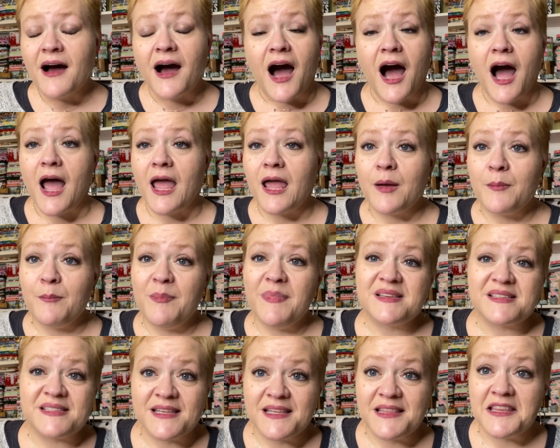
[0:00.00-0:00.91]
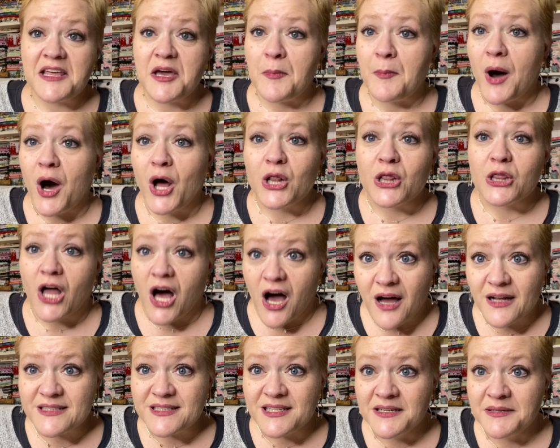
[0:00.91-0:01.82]
I am missing them a
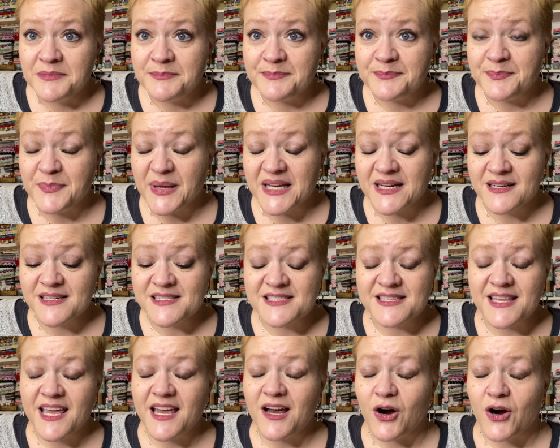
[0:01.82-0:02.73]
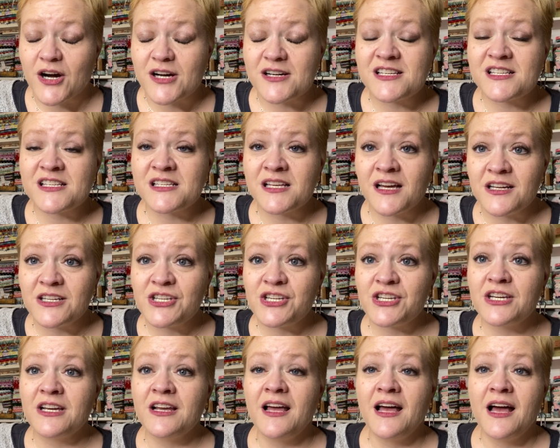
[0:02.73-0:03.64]
lot because they are
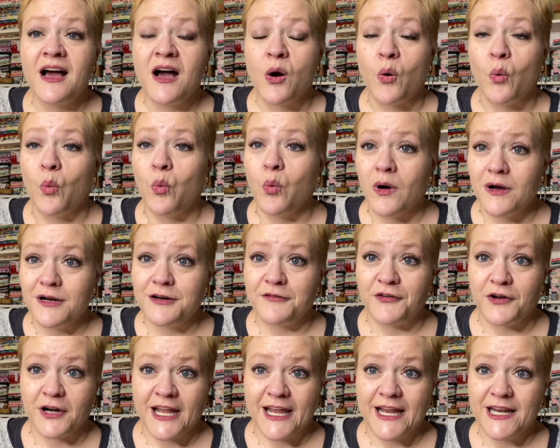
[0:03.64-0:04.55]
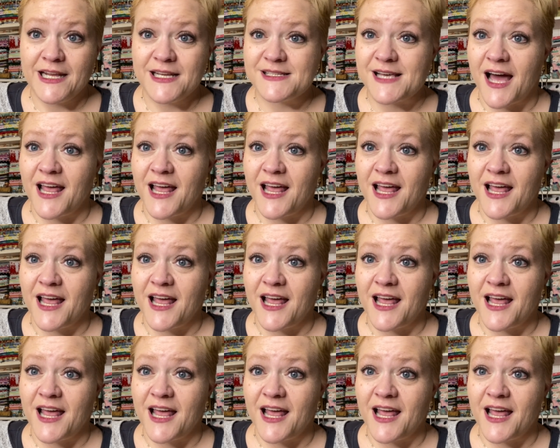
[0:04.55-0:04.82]
such wonderful ladies.